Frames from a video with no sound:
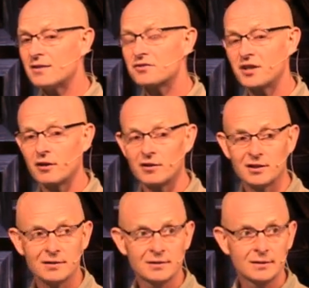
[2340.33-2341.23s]
this
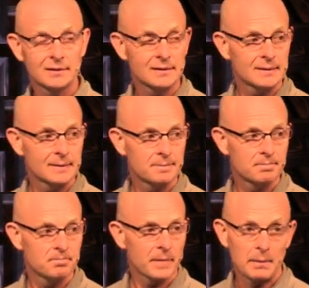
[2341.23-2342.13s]
area.
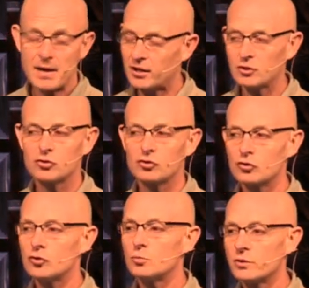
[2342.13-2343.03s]
I'm not
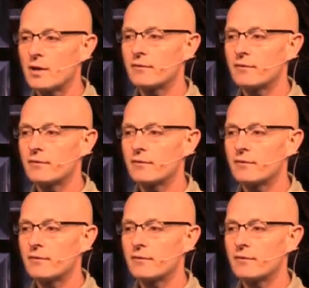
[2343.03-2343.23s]
consumed with